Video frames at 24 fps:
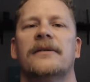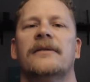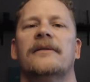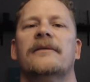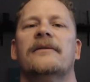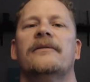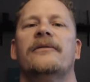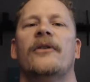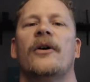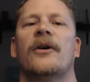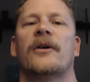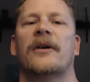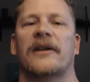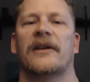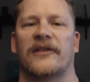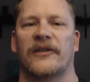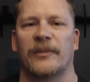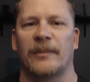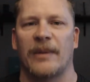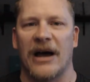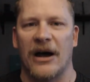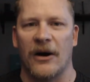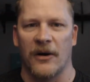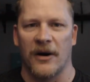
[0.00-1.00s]
Focus,
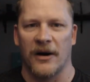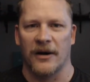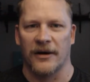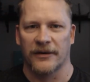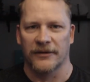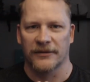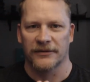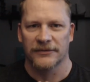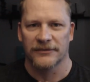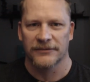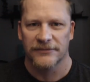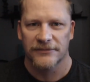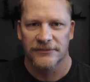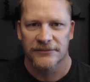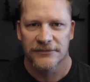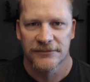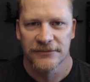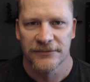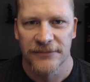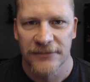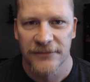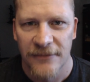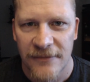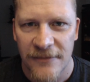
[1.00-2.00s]
power.
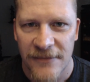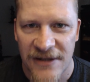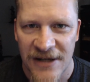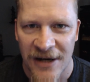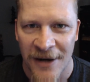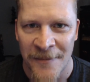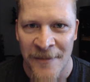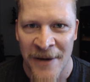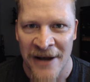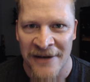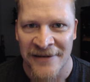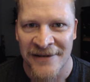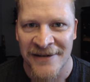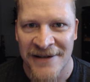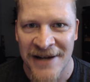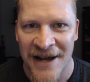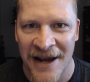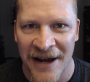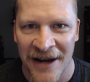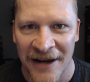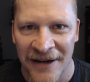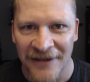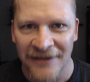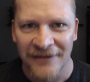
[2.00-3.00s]
tamaste
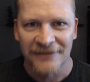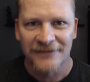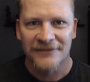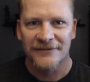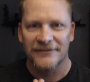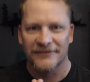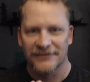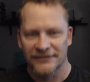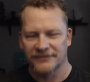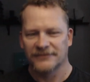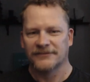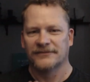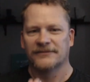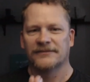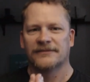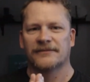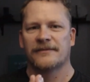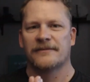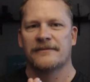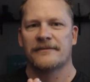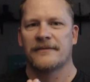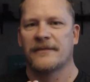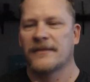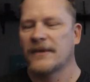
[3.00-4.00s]

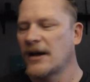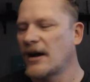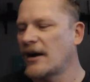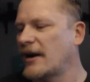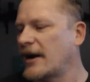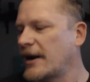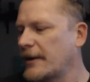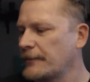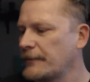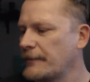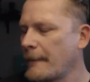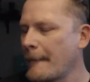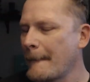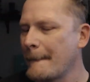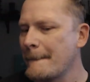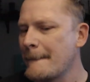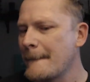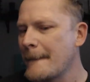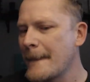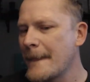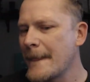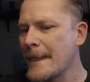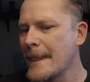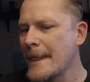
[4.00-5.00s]
all right.
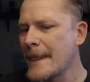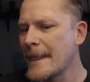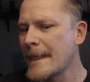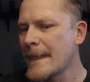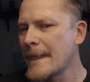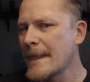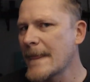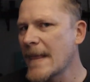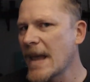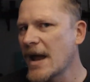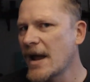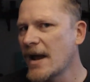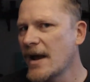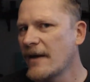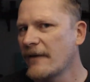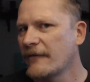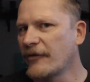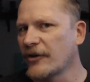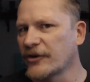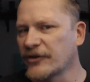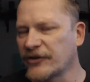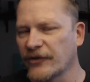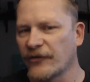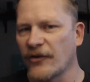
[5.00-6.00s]

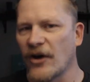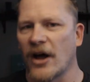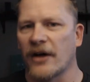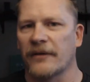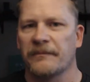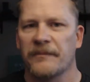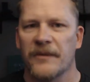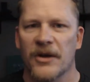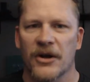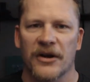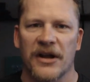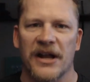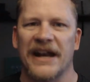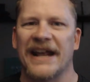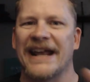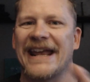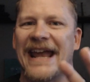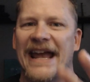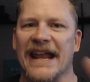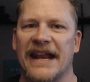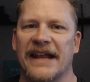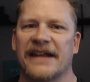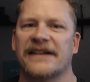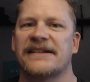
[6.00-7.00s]
First of all, you're going to
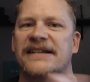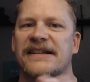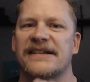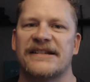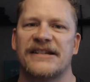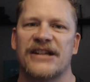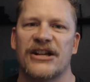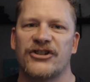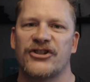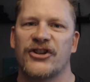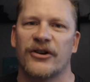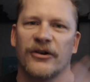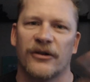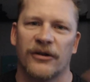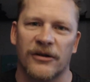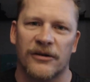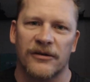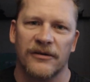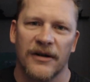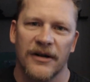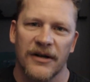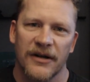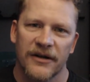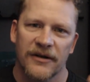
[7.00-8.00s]
get into digital
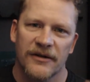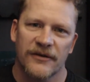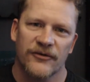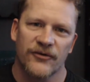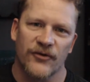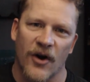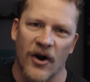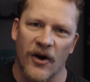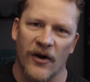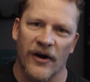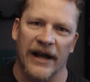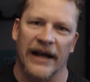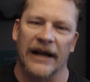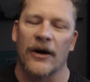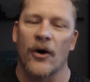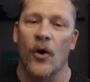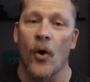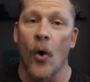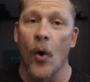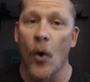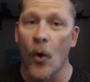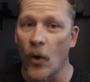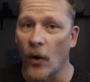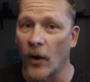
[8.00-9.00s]
drawing
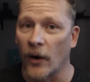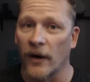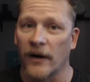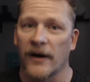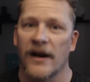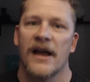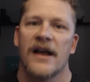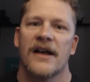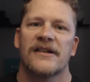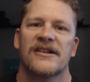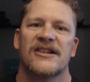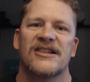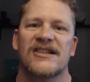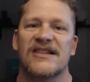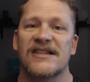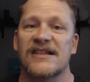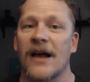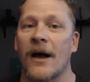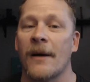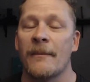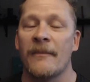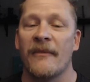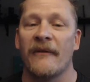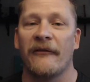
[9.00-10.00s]
or
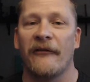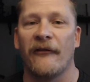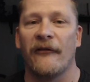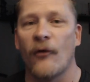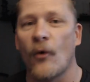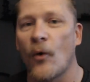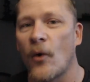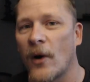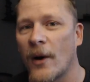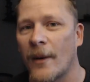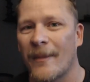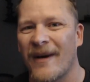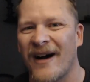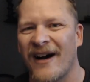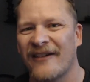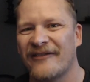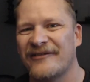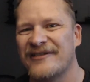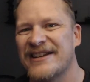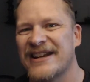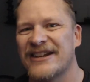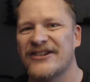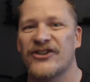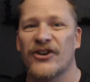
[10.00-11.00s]
some form of
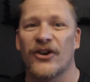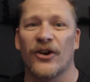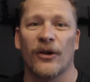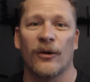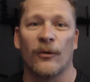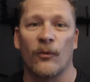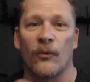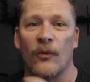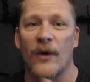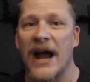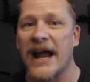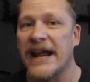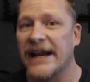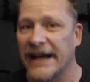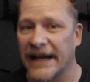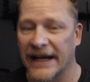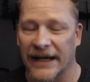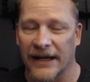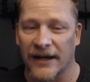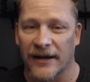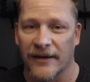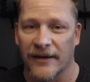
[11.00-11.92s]
digital writing.